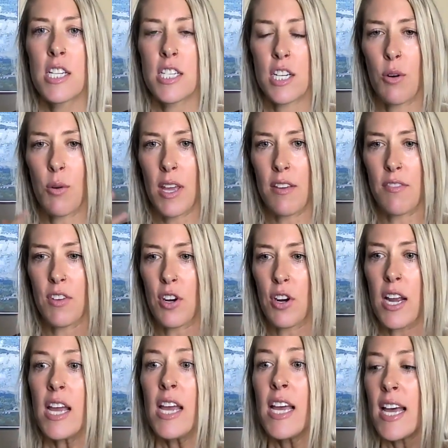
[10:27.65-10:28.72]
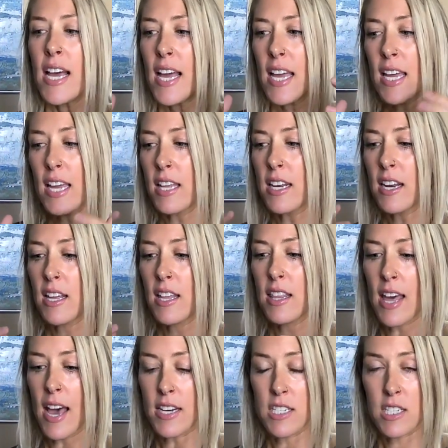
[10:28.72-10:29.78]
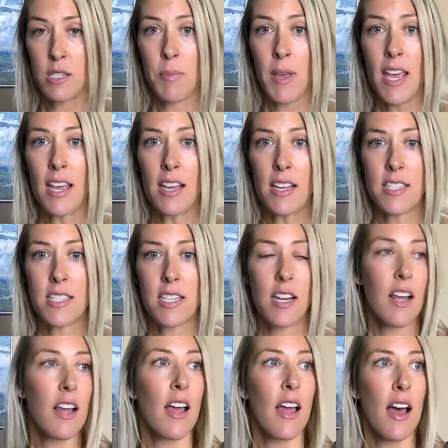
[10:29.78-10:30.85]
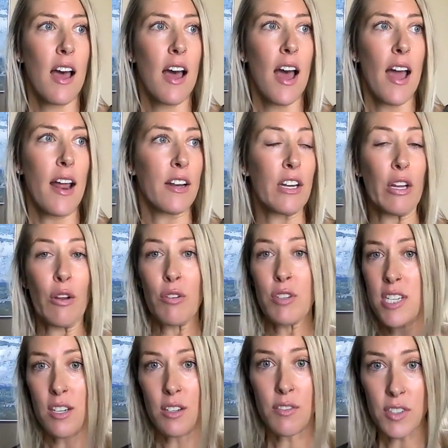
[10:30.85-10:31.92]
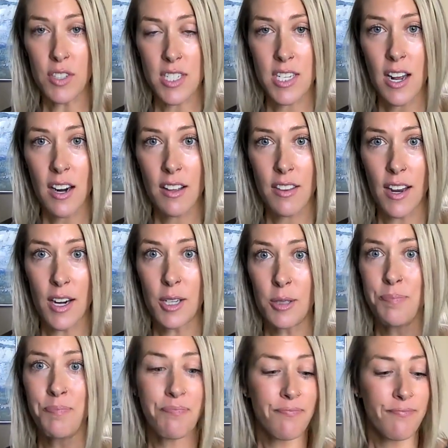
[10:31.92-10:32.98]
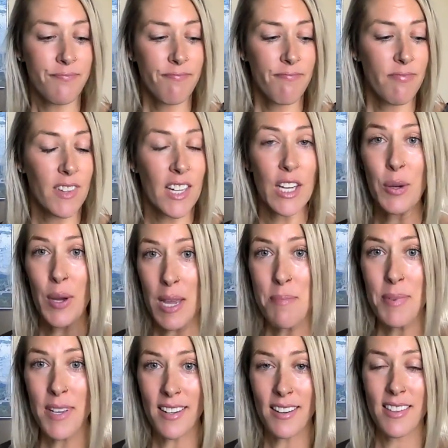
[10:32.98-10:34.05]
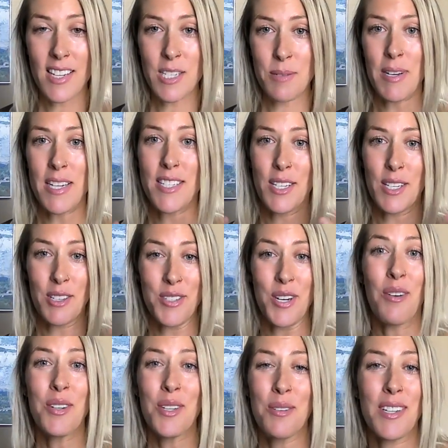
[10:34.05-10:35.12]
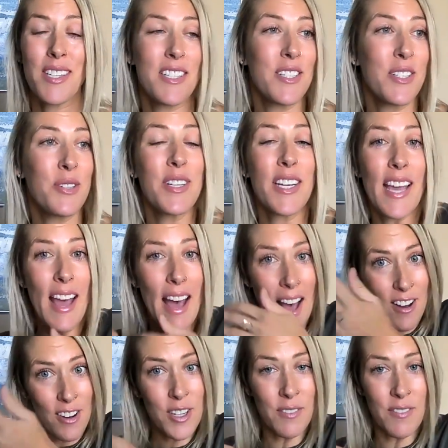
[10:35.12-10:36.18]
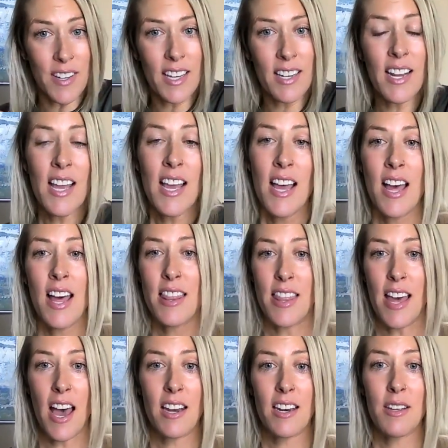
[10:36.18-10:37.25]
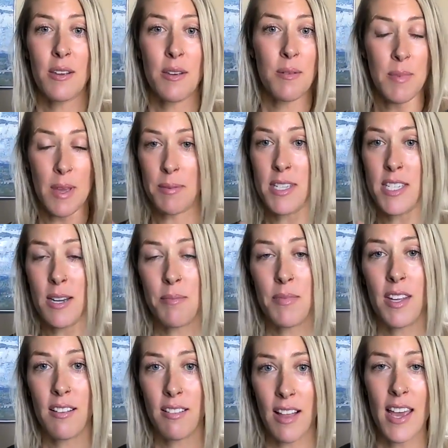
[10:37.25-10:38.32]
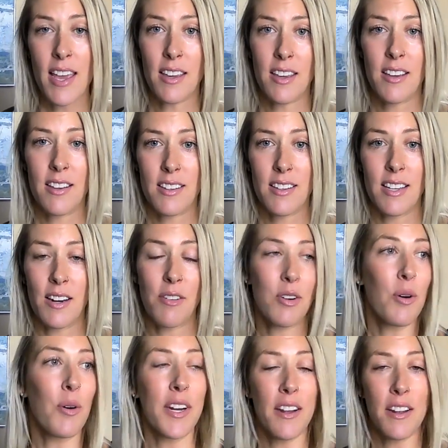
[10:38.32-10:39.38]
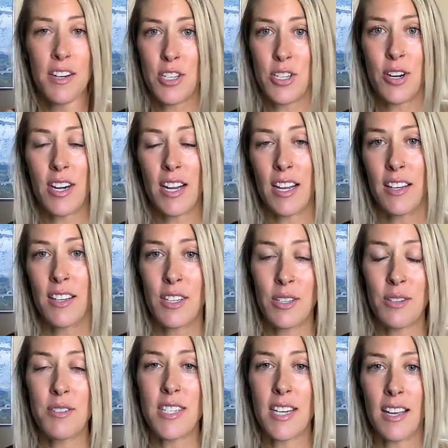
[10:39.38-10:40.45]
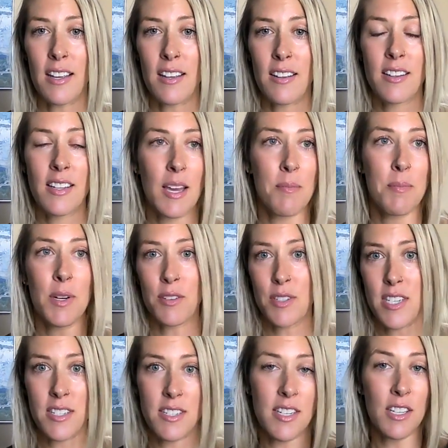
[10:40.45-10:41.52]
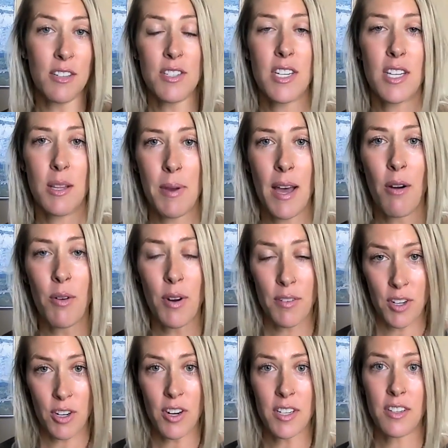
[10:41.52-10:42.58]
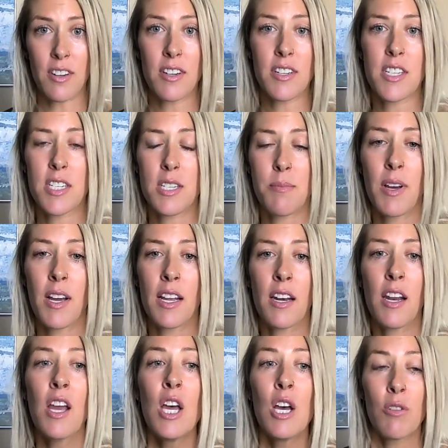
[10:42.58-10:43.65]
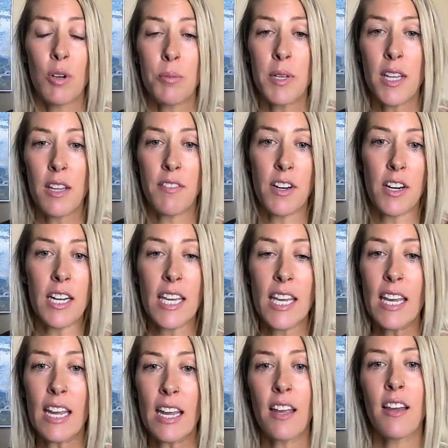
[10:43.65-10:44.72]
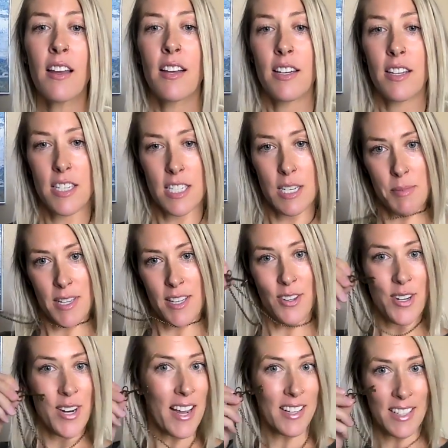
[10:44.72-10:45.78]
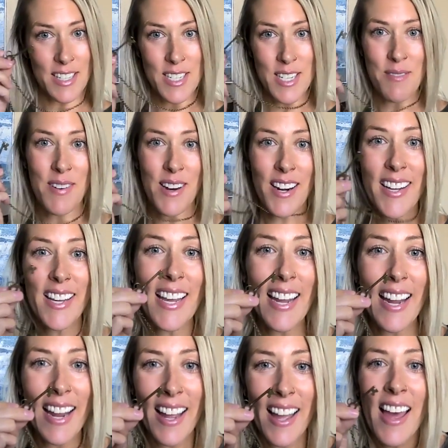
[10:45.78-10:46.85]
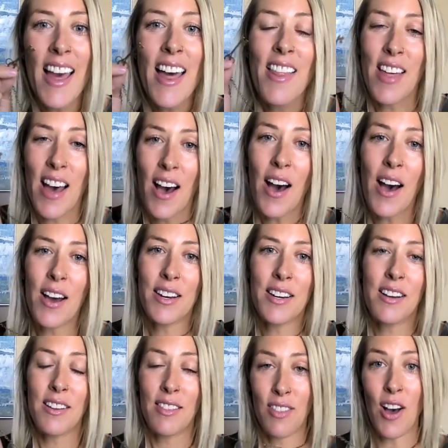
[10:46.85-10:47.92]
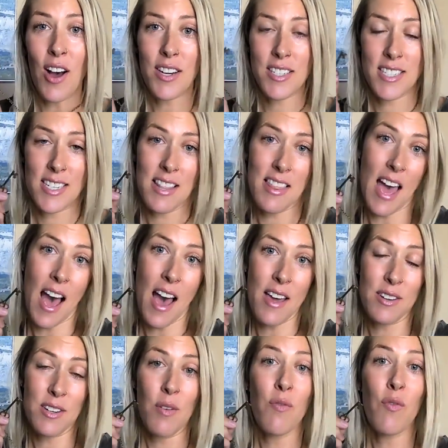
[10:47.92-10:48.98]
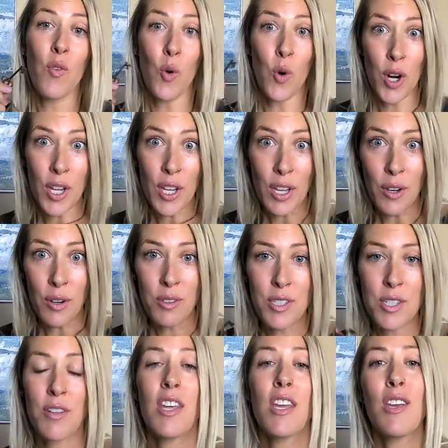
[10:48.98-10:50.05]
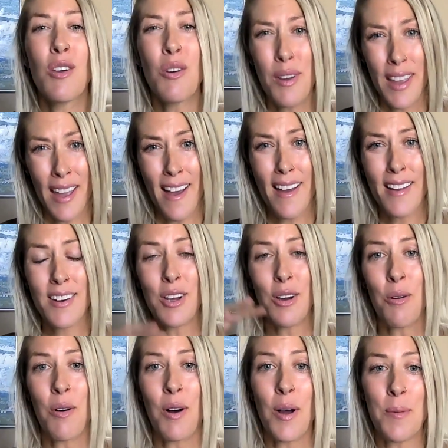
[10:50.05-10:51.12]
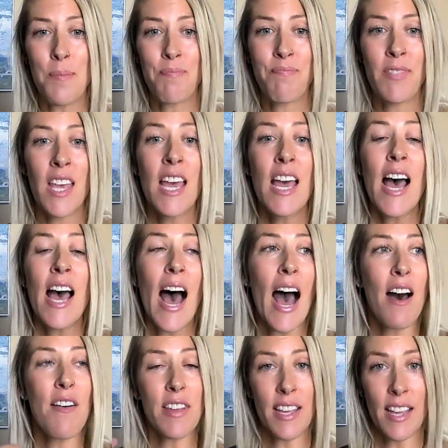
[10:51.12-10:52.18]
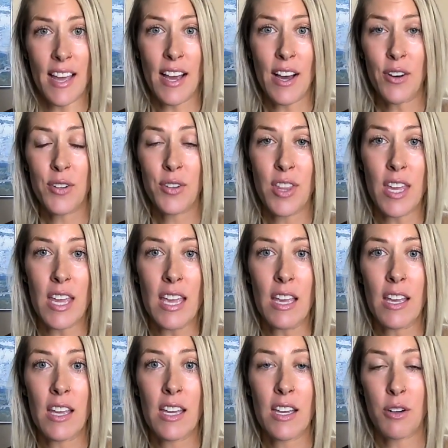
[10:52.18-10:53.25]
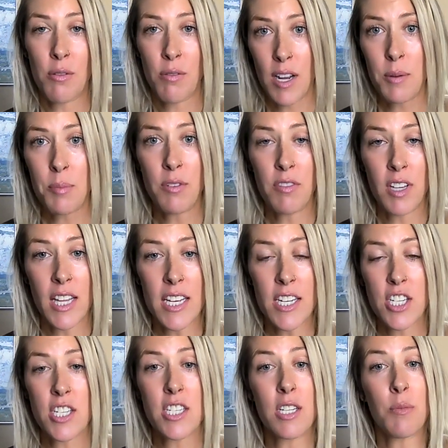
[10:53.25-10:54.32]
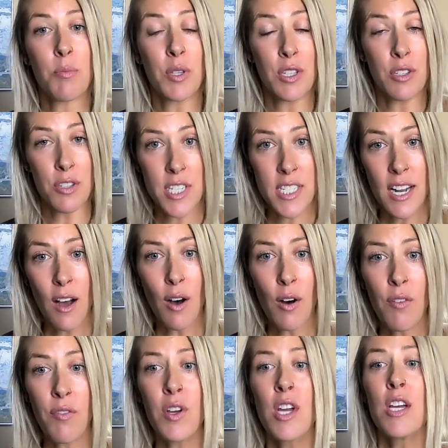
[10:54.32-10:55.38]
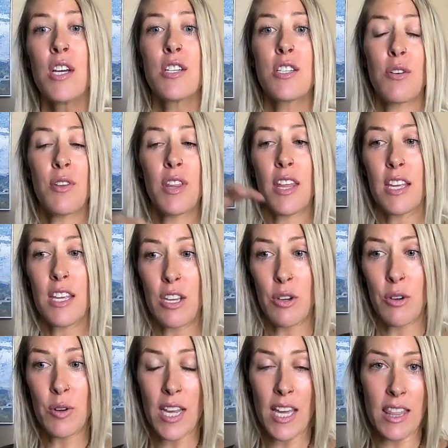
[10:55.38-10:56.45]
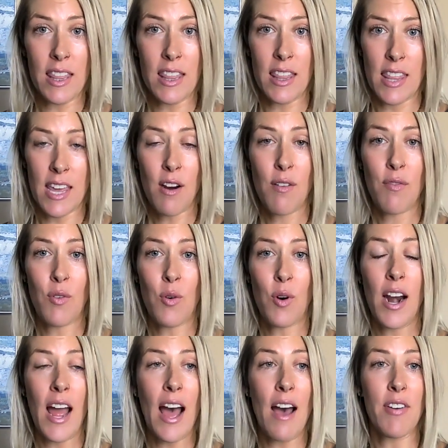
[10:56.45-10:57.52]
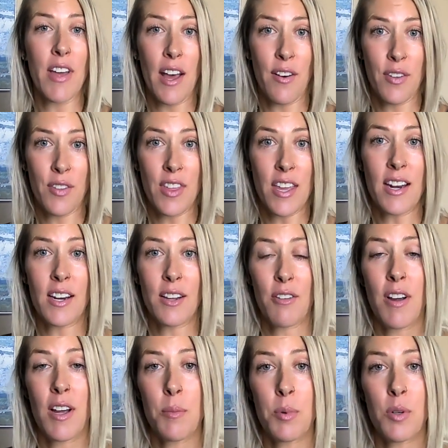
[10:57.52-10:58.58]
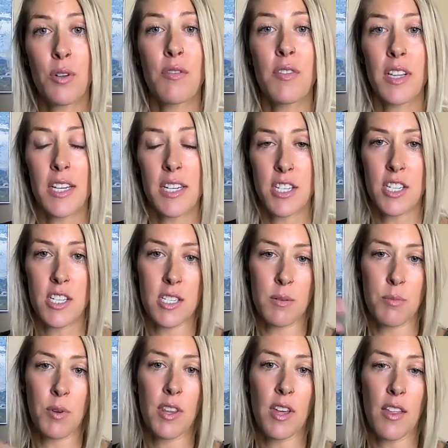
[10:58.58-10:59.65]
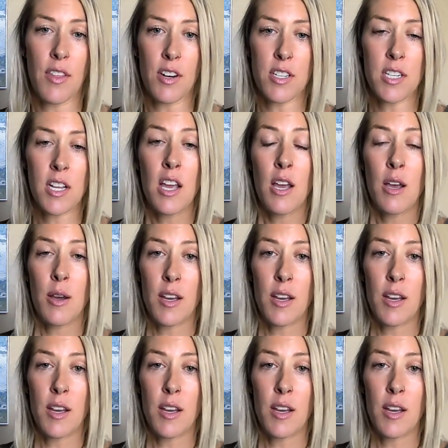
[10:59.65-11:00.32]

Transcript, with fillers: So if you're in that space and you still feel stuck there, Hating in that space and you don't know what to do to get out of it, then maybe something like you know going on a journey using hypnosis and using the power of your unconscious mind will be the very key using a little necklace the very key that unlocks that for you so that you can go on having a healthy incredible relationship with yourself so that you can therefore have a healthy and incredible relationship with others